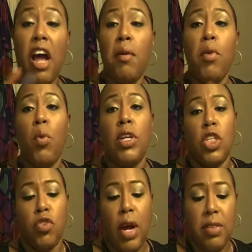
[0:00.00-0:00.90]
I've been wanting
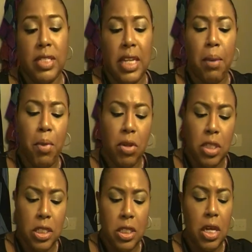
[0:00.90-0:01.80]
to try this, and I bought
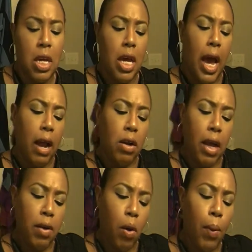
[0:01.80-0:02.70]
this
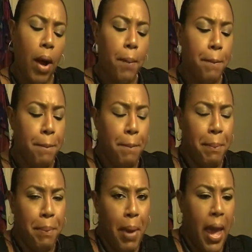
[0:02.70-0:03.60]
a while
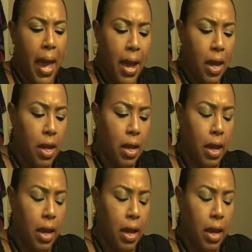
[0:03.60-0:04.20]
back,